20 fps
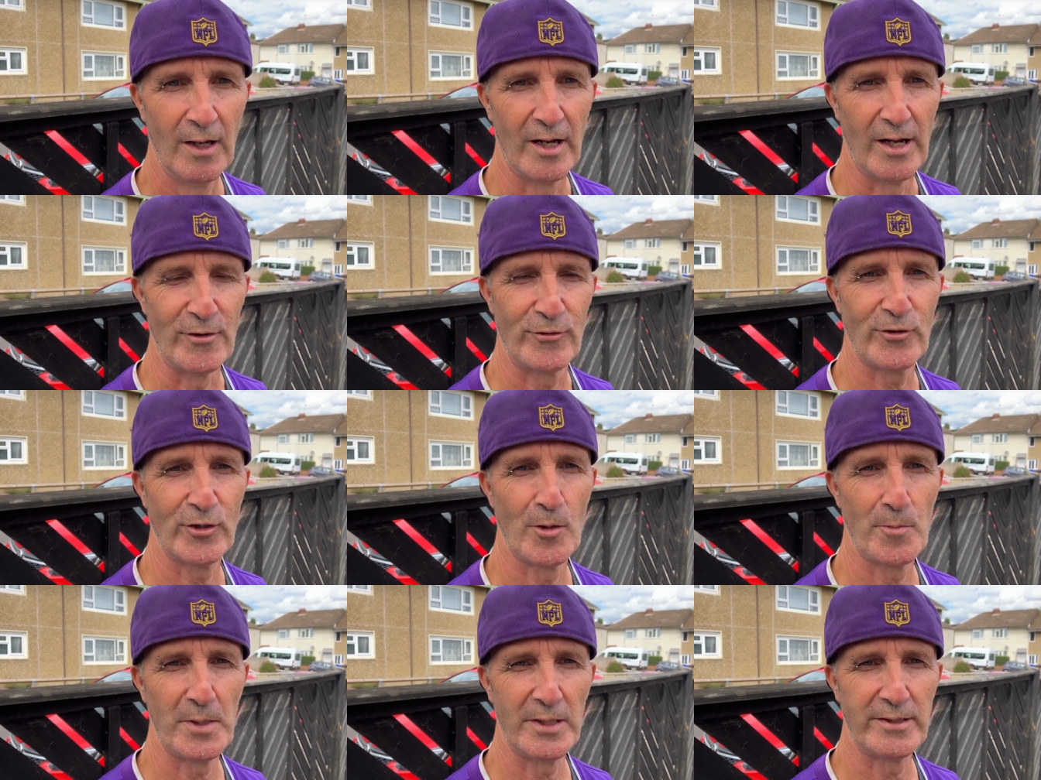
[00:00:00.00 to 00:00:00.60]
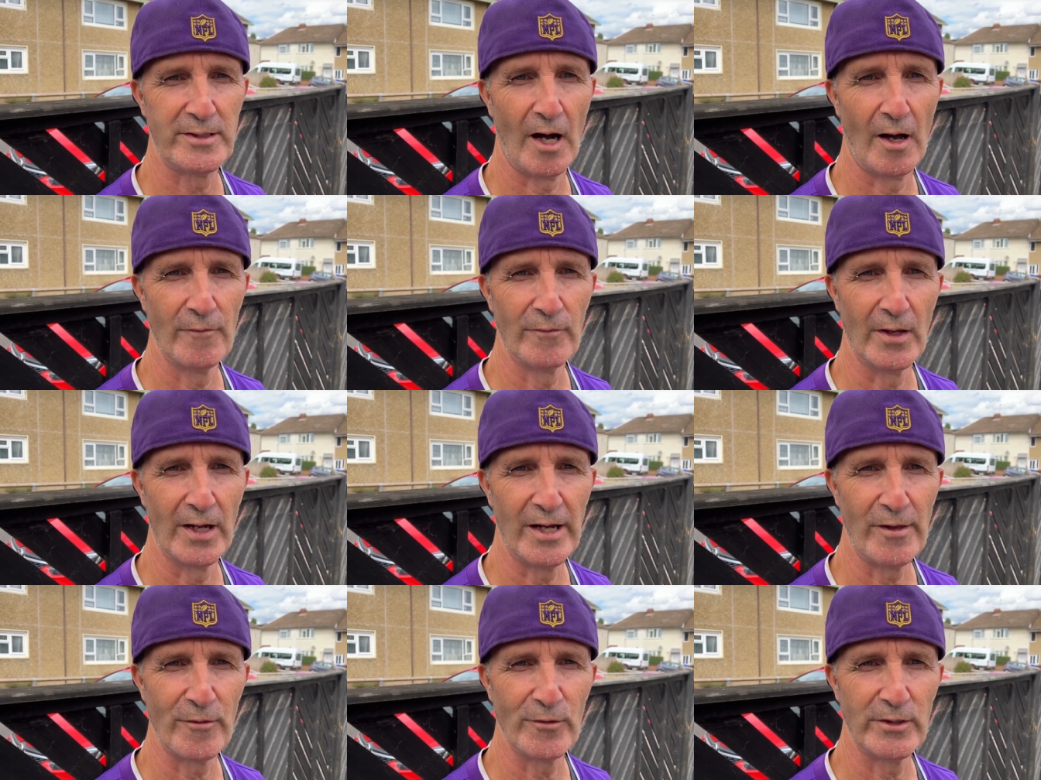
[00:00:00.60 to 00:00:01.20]
It's going to be done
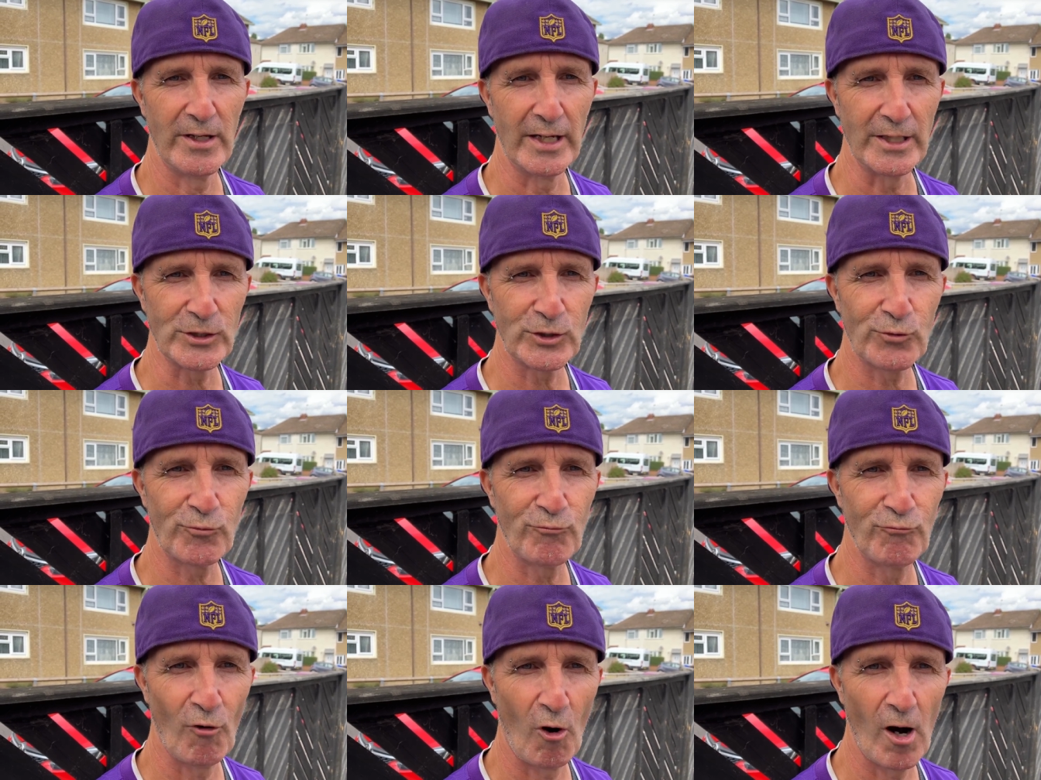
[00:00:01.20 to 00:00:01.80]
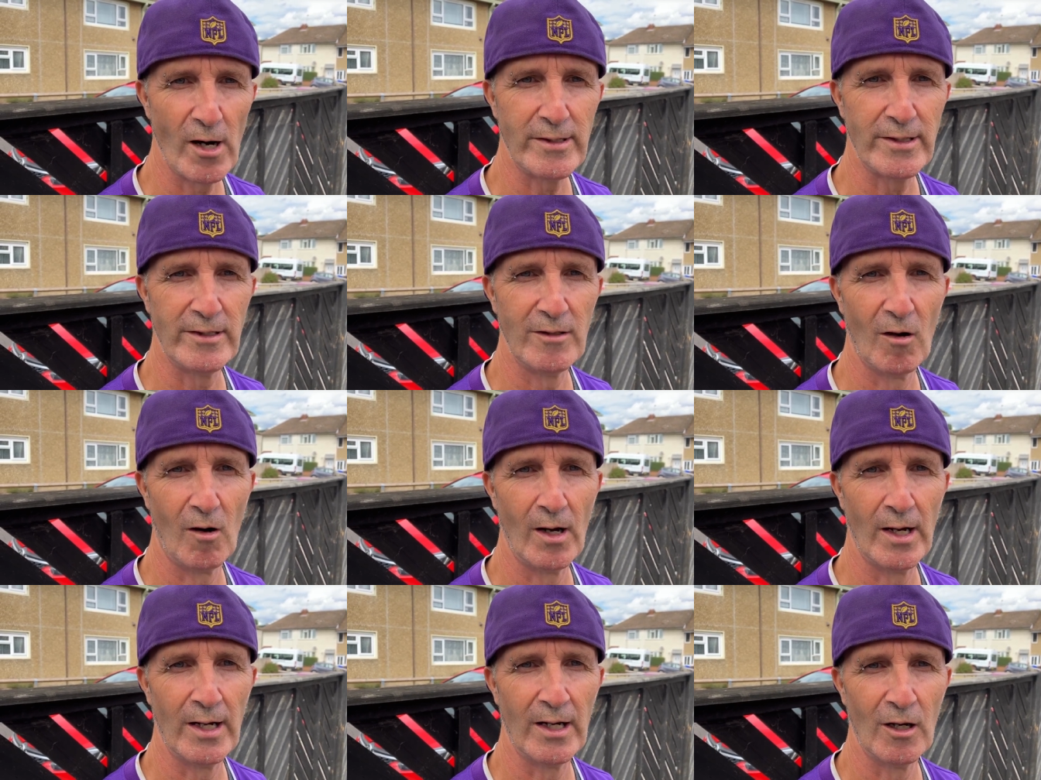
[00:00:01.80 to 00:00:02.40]
either next Friday
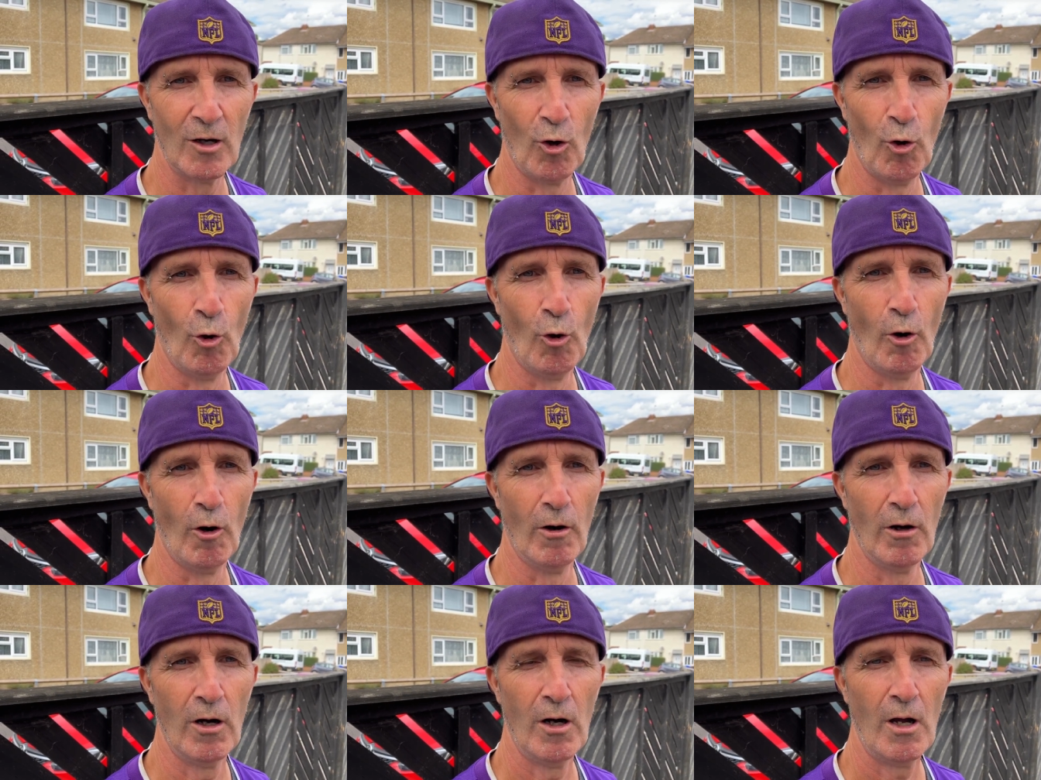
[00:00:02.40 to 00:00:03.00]
night or